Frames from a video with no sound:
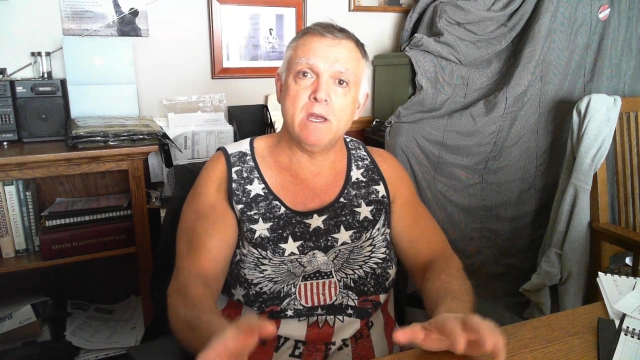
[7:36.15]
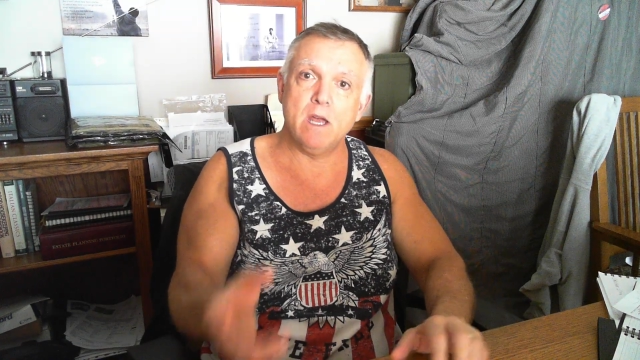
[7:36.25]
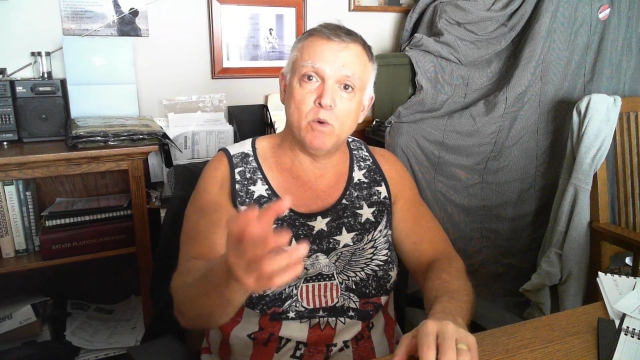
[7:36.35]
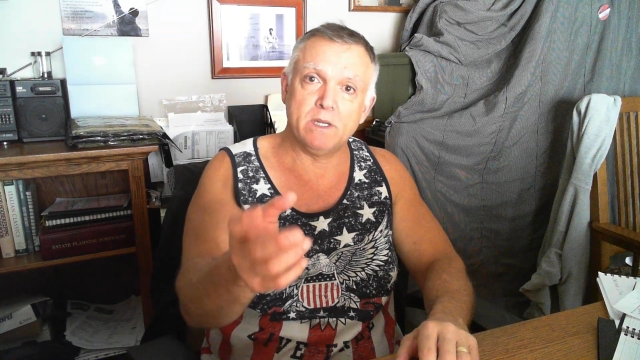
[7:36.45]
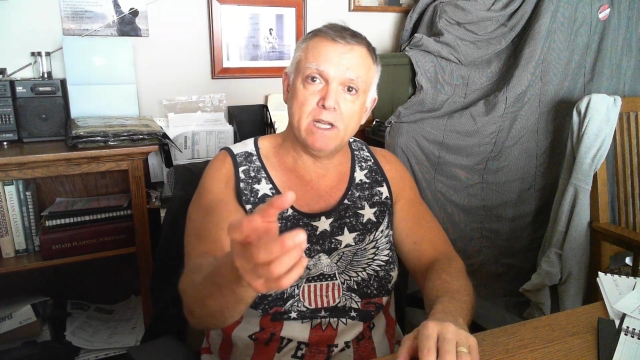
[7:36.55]
And
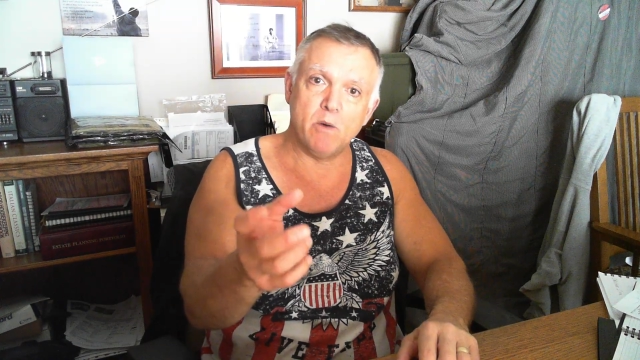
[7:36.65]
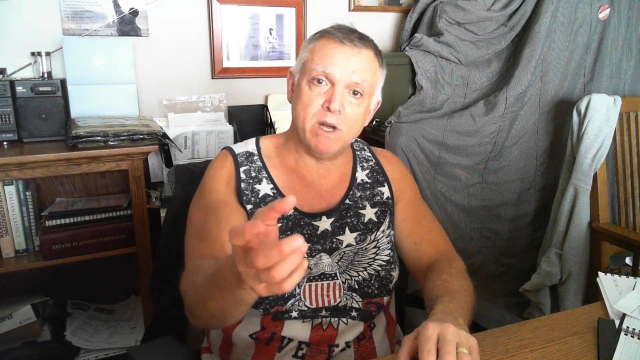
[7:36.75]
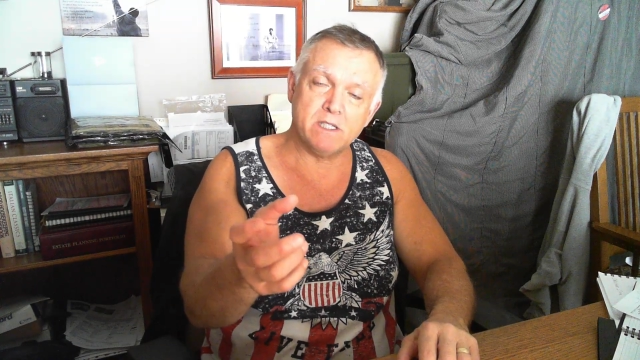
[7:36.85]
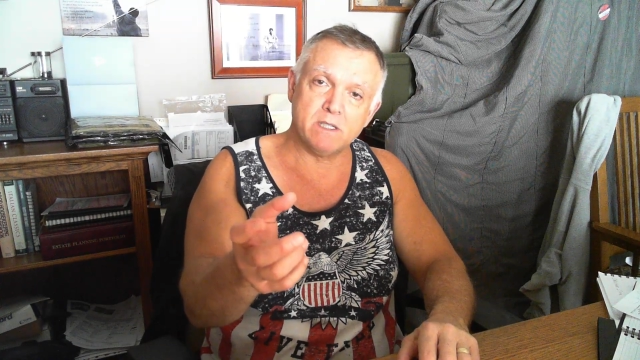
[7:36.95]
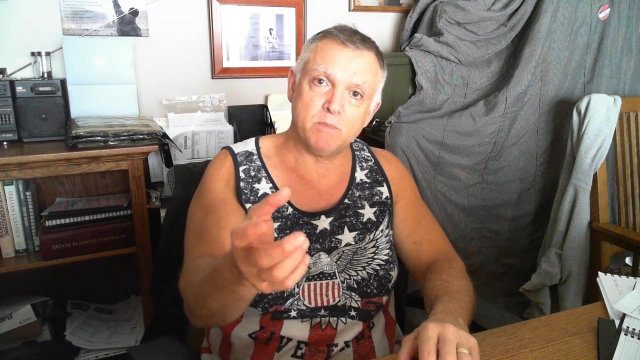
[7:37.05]
what that
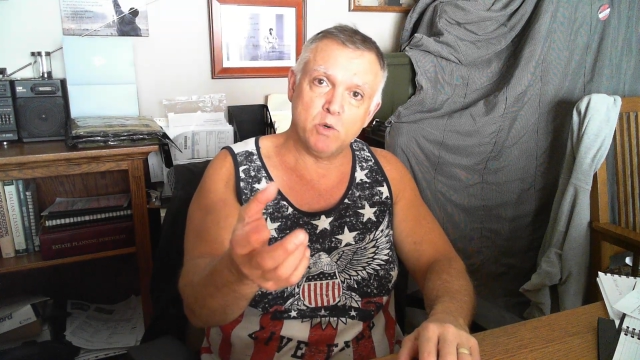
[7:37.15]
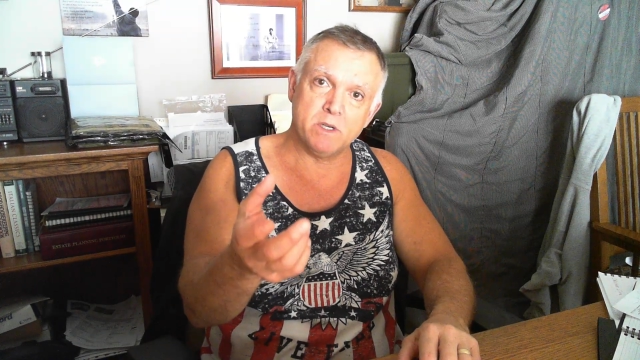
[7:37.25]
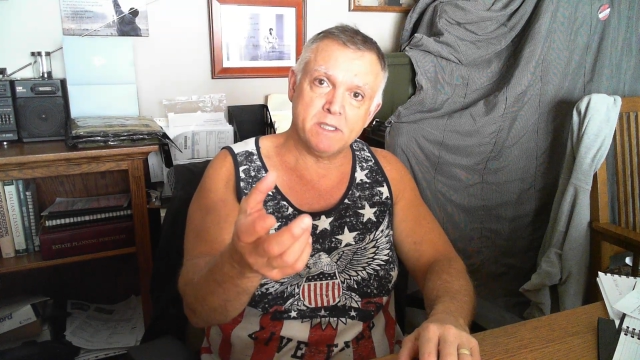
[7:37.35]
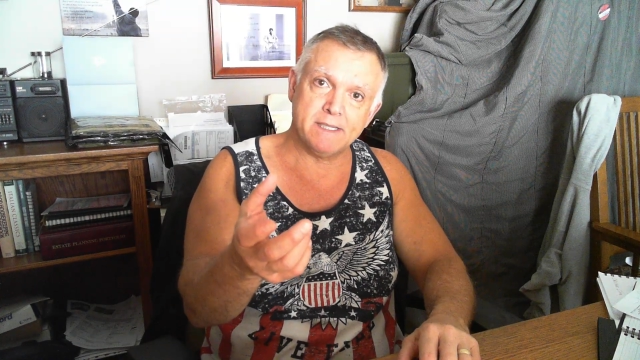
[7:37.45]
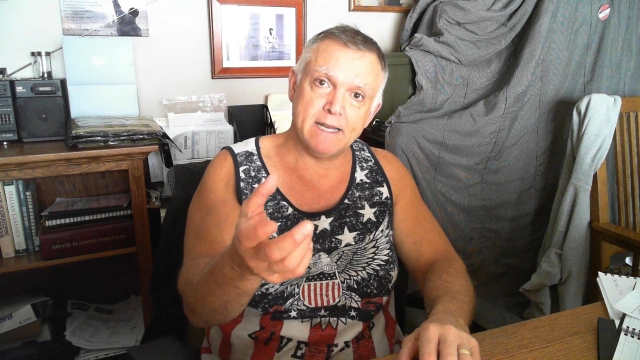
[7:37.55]
winds up doing
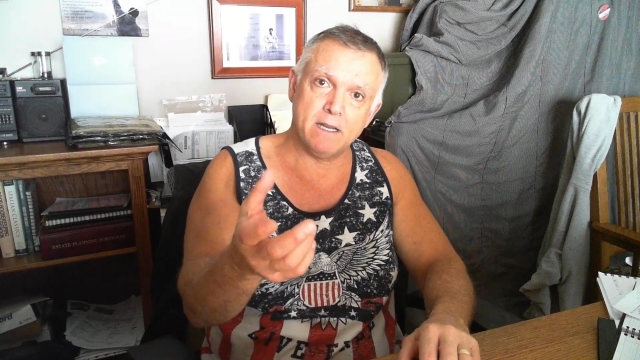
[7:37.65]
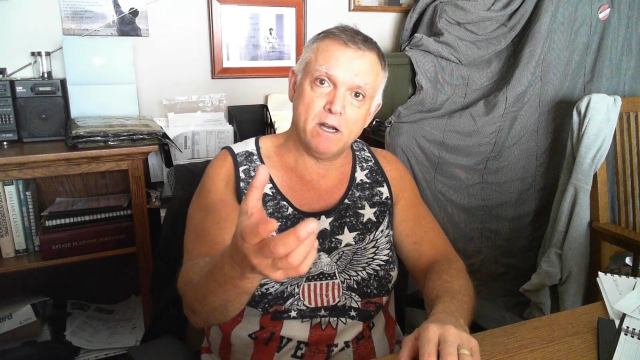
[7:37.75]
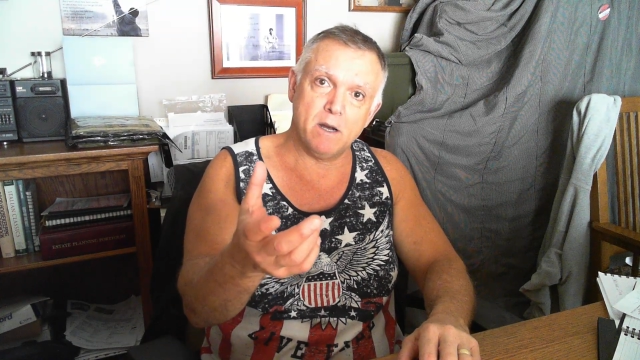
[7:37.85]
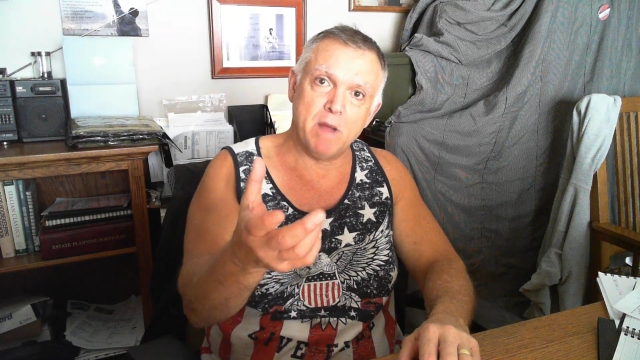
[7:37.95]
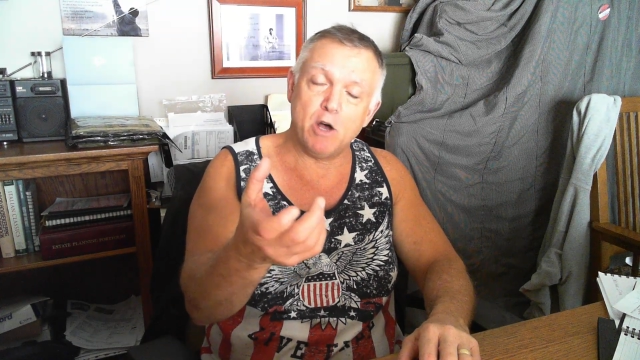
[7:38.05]
is that
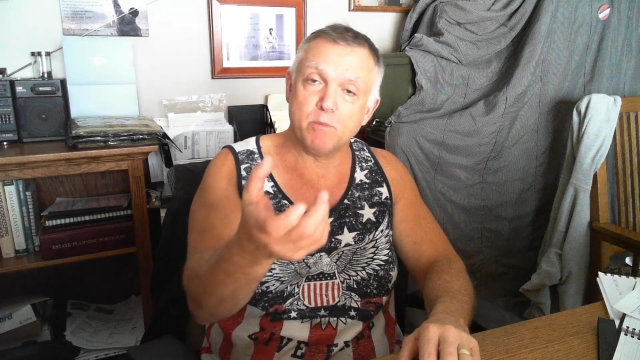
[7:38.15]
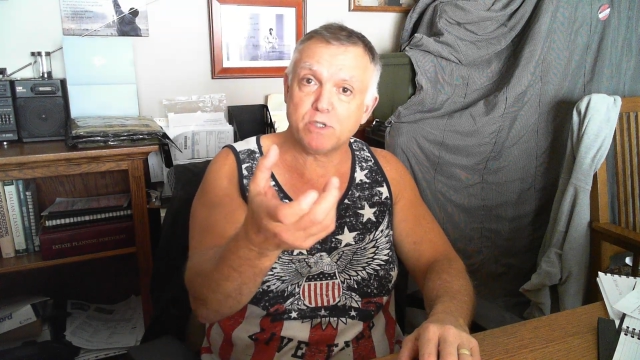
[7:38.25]
helps